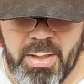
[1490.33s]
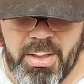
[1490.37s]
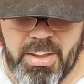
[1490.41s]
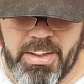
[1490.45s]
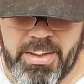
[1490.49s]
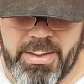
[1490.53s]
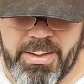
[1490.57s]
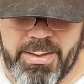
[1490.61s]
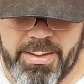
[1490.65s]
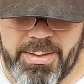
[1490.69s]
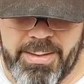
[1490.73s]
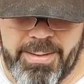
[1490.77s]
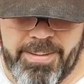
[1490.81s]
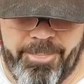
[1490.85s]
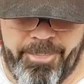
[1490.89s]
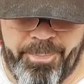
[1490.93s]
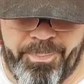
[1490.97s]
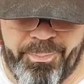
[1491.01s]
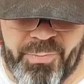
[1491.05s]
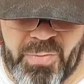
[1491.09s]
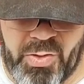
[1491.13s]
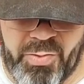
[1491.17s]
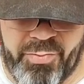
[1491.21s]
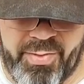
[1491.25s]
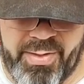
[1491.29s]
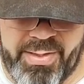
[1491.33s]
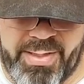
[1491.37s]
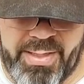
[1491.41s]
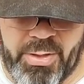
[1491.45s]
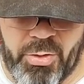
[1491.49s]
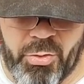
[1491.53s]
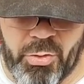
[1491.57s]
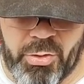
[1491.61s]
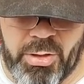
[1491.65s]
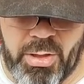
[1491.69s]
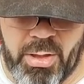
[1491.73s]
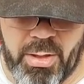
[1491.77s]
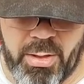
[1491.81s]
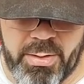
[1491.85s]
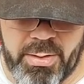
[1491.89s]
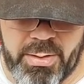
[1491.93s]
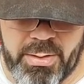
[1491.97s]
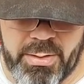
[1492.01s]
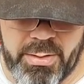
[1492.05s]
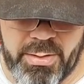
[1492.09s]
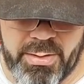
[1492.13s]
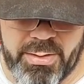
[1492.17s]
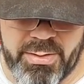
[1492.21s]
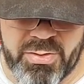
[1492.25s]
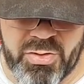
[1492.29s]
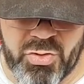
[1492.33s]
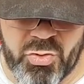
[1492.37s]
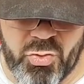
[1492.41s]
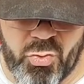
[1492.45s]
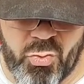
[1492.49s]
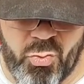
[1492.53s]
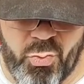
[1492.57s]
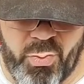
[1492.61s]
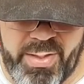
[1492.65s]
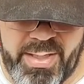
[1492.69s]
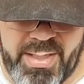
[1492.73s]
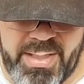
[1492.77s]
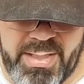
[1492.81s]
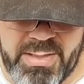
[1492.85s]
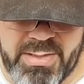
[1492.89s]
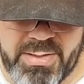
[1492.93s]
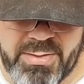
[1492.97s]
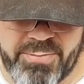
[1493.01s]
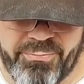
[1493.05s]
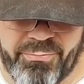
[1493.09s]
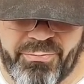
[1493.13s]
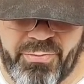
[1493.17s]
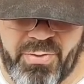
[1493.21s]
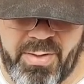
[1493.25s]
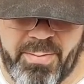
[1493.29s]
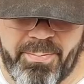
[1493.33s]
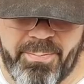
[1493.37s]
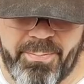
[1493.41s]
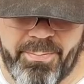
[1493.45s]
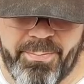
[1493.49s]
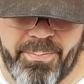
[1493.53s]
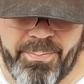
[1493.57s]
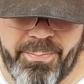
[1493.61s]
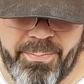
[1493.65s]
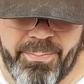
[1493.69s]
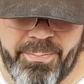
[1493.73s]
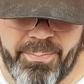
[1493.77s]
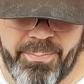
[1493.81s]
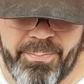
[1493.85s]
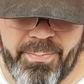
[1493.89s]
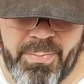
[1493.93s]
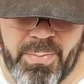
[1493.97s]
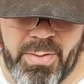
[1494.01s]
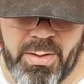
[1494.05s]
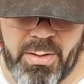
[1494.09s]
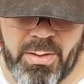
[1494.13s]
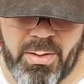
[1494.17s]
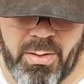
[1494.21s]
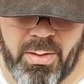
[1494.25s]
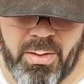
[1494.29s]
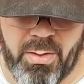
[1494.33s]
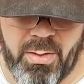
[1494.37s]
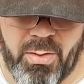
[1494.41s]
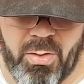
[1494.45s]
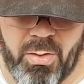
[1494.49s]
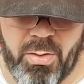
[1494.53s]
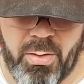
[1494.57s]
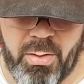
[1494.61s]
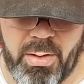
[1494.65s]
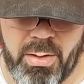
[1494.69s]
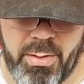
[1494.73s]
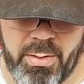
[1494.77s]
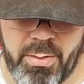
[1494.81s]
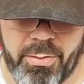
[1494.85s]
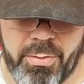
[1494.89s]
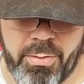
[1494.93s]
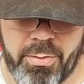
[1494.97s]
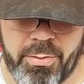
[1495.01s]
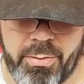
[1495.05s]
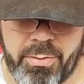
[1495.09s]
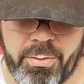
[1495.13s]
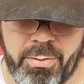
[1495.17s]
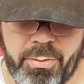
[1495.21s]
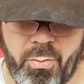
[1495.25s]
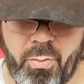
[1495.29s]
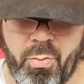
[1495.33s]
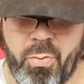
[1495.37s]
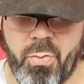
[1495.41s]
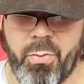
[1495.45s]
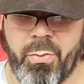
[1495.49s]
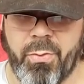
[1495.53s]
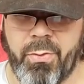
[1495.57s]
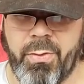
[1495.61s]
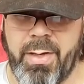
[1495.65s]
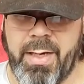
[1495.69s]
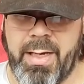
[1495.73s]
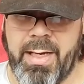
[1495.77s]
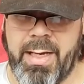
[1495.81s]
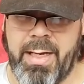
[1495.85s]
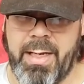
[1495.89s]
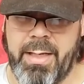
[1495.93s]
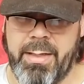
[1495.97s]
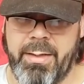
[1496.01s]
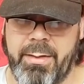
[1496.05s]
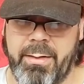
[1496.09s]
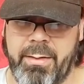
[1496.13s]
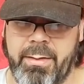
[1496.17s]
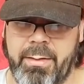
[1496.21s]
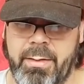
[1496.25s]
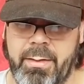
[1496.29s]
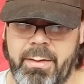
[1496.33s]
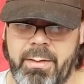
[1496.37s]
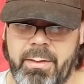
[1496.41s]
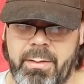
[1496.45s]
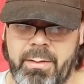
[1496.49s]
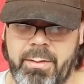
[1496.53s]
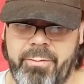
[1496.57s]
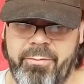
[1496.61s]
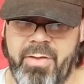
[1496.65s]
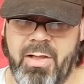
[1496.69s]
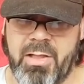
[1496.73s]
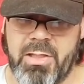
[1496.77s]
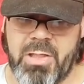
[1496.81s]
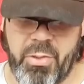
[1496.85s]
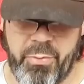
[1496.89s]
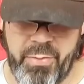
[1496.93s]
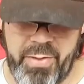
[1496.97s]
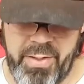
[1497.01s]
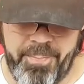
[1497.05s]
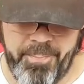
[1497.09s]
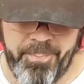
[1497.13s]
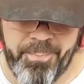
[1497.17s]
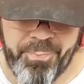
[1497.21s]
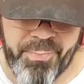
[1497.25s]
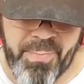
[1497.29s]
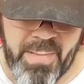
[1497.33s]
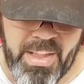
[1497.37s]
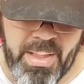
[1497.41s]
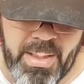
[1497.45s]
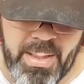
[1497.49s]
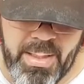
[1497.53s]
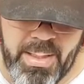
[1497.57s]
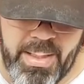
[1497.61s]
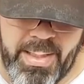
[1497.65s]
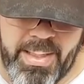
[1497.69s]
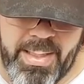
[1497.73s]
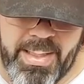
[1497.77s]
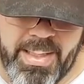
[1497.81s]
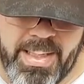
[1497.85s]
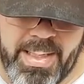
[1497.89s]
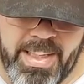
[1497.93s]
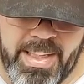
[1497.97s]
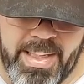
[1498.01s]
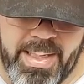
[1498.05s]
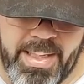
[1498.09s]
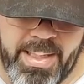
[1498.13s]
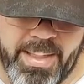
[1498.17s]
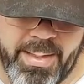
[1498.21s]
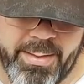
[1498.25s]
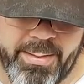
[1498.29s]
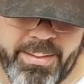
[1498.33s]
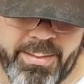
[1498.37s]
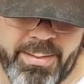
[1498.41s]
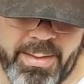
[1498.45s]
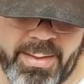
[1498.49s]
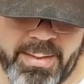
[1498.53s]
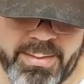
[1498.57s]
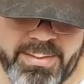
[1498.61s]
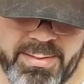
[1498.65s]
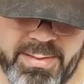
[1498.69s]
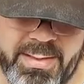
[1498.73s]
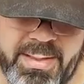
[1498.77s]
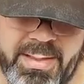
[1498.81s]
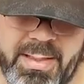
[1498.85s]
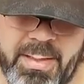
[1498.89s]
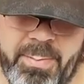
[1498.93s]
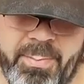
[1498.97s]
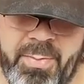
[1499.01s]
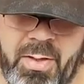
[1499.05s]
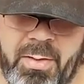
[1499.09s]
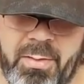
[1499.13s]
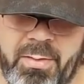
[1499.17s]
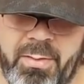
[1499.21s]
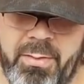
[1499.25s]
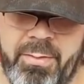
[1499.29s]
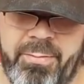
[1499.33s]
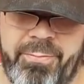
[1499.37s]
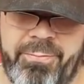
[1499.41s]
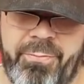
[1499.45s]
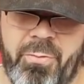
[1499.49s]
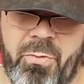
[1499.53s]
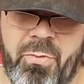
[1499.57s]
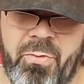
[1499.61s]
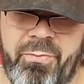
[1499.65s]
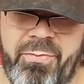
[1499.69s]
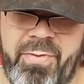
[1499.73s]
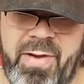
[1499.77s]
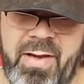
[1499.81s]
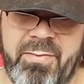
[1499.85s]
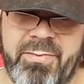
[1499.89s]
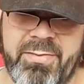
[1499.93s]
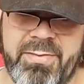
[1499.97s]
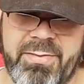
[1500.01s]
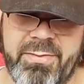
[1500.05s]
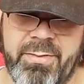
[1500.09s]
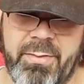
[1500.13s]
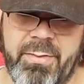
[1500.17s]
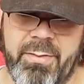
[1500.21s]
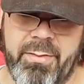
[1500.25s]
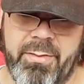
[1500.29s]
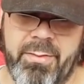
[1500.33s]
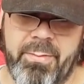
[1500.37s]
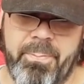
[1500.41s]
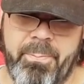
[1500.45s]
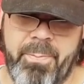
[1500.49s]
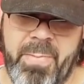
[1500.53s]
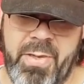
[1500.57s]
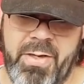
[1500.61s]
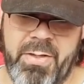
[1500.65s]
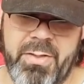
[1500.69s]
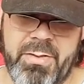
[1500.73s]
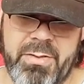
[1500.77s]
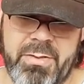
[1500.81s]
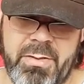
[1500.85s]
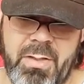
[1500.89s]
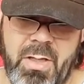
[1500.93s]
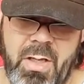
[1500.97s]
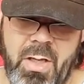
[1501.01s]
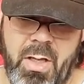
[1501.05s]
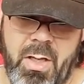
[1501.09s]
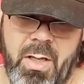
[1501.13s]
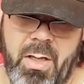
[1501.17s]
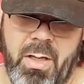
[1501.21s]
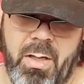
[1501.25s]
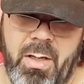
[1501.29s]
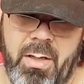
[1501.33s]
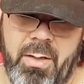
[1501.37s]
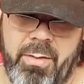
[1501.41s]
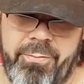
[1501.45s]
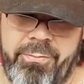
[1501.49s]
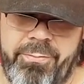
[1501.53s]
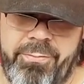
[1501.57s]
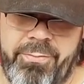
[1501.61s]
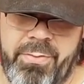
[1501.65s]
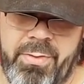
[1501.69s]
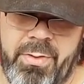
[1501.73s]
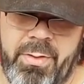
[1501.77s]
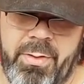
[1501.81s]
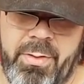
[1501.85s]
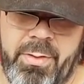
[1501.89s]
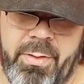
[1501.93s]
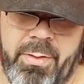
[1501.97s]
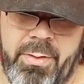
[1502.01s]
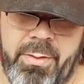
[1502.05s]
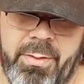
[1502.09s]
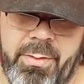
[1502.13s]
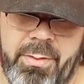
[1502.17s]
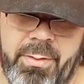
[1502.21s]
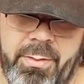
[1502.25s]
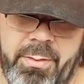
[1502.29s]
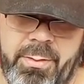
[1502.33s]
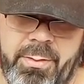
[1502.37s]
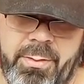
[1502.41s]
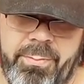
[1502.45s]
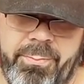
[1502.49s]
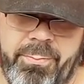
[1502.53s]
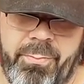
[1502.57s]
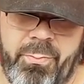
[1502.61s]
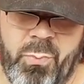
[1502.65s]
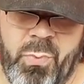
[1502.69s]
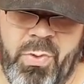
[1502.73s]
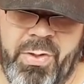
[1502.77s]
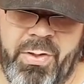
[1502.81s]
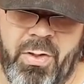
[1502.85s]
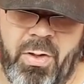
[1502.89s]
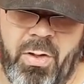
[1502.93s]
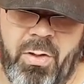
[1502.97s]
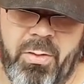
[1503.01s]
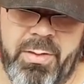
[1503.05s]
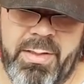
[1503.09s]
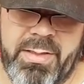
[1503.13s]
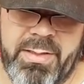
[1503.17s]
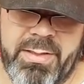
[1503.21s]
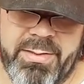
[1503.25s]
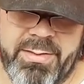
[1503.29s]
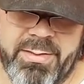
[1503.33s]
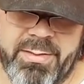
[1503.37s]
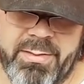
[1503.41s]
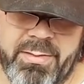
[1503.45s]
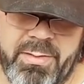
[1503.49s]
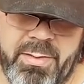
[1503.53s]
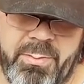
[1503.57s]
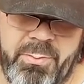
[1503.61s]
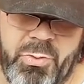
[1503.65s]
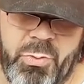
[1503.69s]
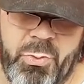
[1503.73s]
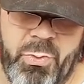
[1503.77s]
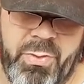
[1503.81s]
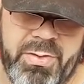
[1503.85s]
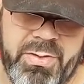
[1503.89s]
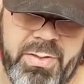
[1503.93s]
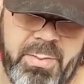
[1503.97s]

You got a Good Luck squeeze from Thor and Valkyrie. And a scene about 4 or 5 minutes of when the Hulk is doing